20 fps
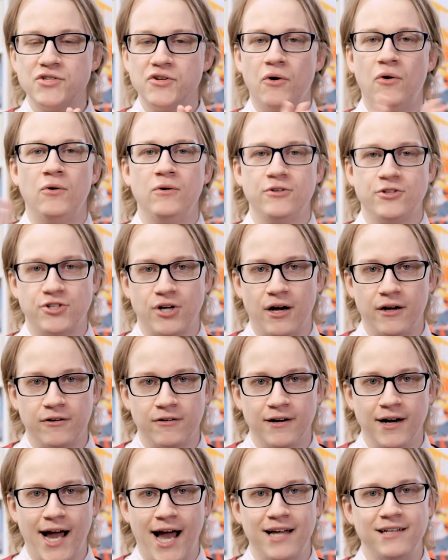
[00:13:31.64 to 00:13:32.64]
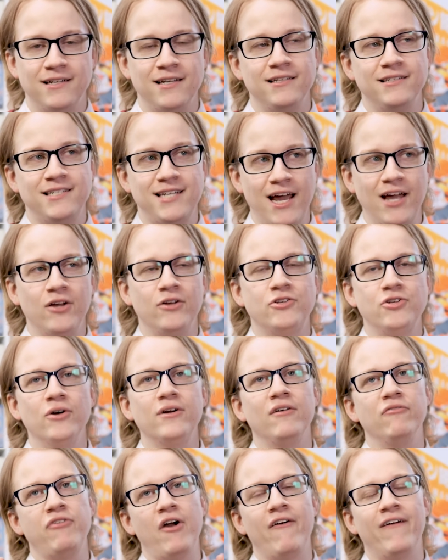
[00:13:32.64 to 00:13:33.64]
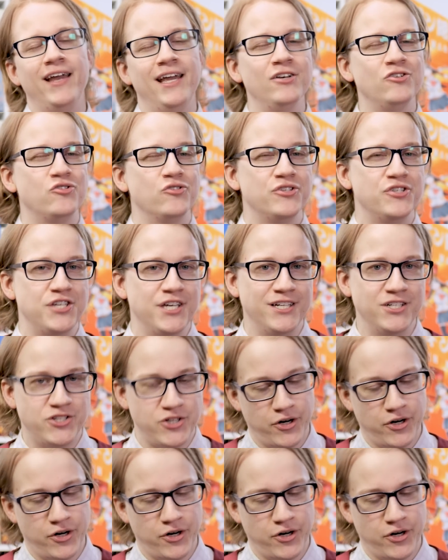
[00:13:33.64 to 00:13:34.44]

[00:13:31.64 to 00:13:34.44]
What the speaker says: as a whole genre took a very interesting